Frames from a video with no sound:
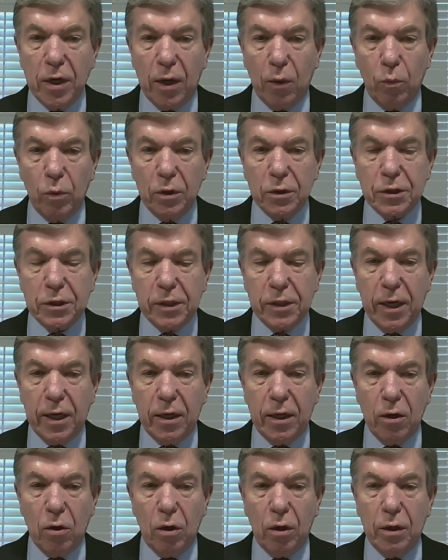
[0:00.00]
I will
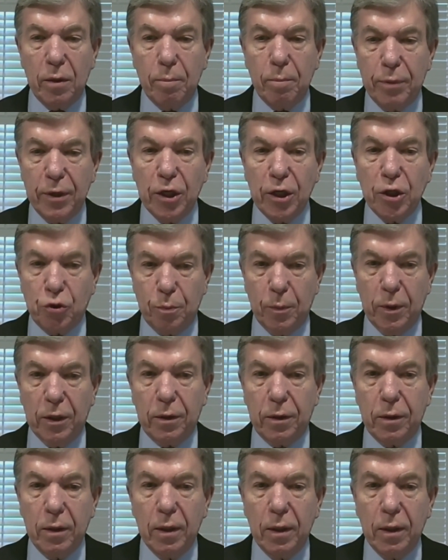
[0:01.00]
say on impeachment,